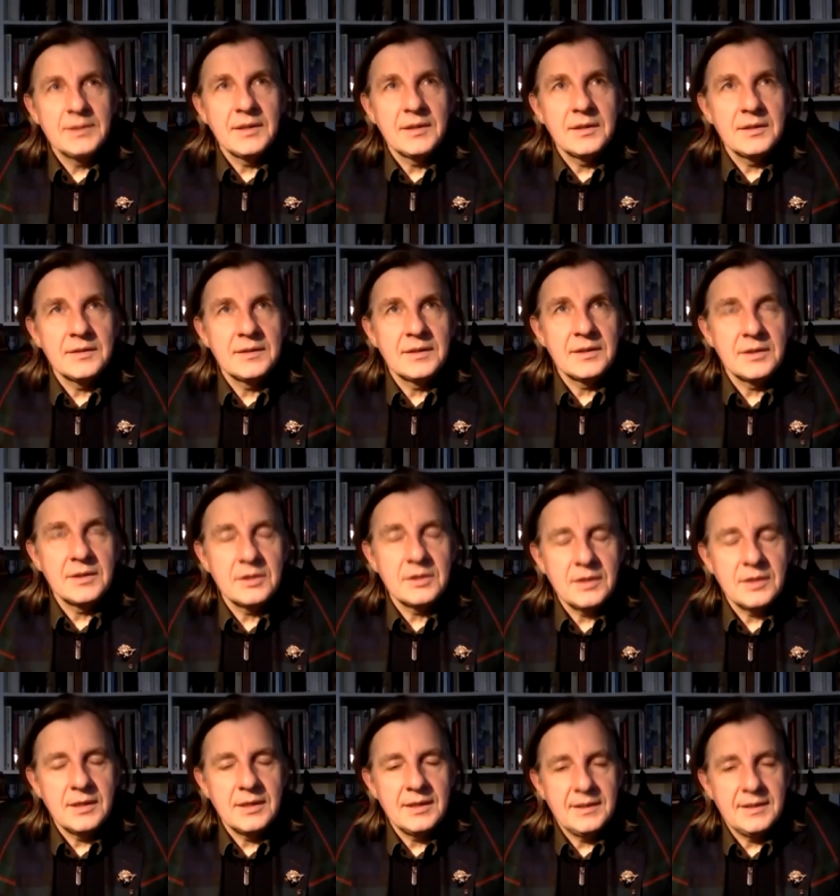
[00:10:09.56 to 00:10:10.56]
the,
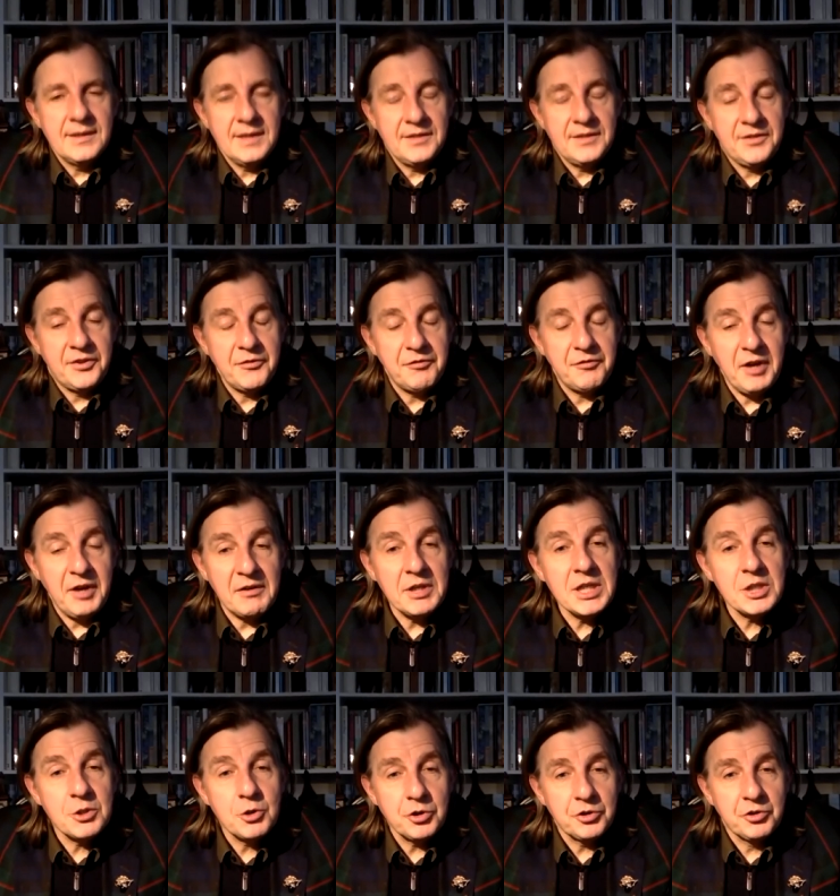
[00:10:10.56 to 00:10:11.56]
the, it's a
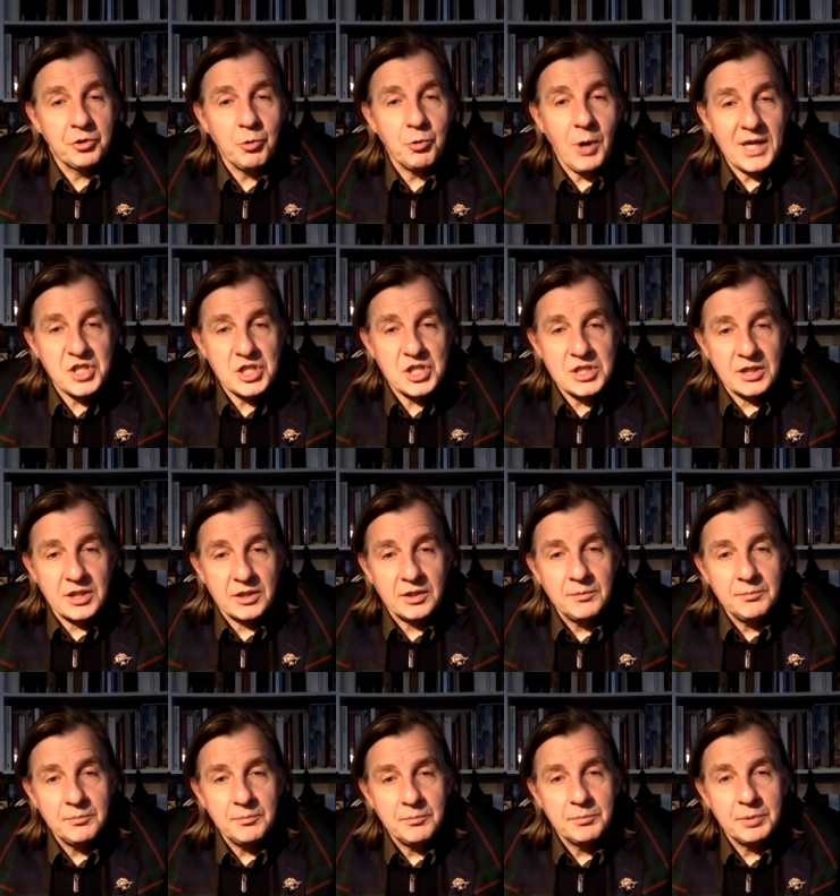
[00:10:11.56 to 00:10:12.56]
very good
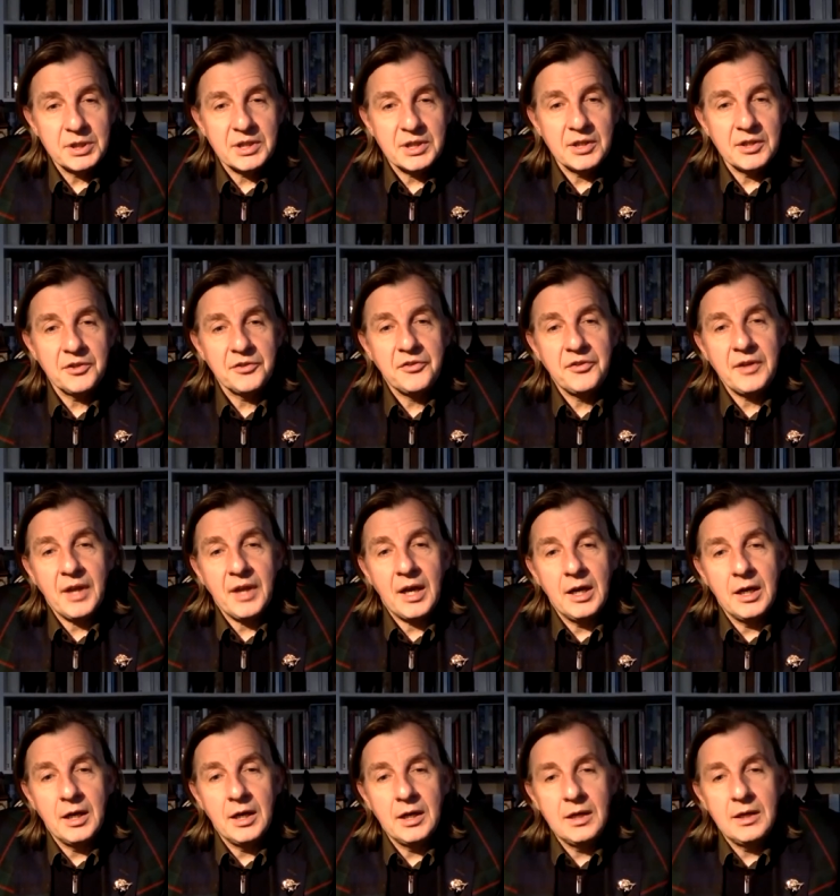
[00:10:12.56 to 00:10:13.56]
question because
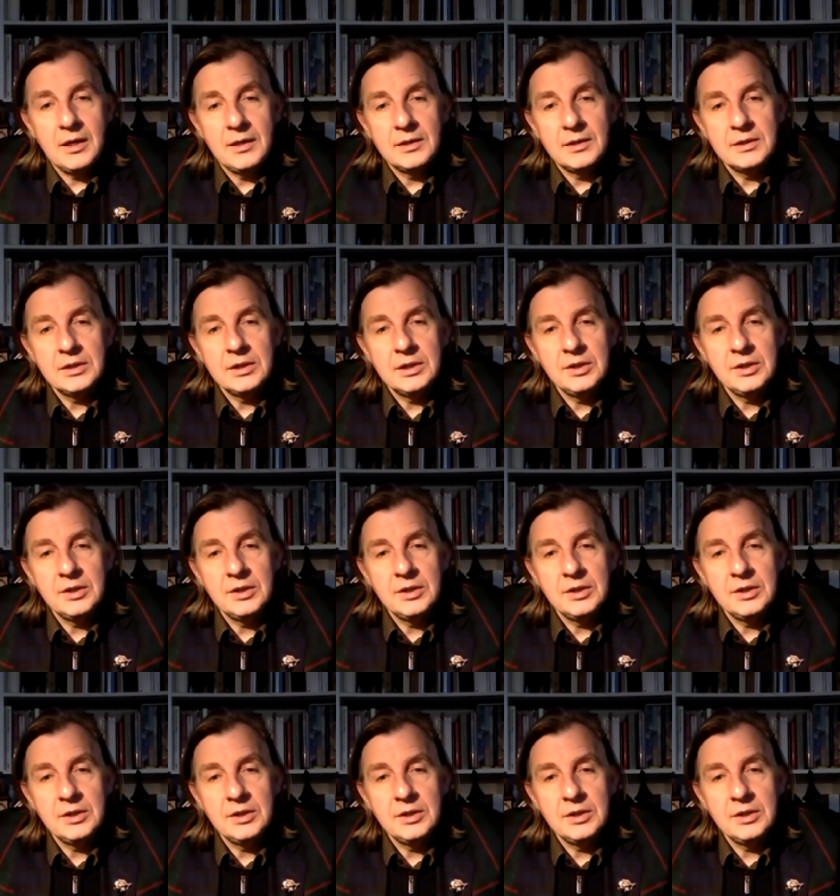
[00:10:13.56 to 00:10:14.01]
uh,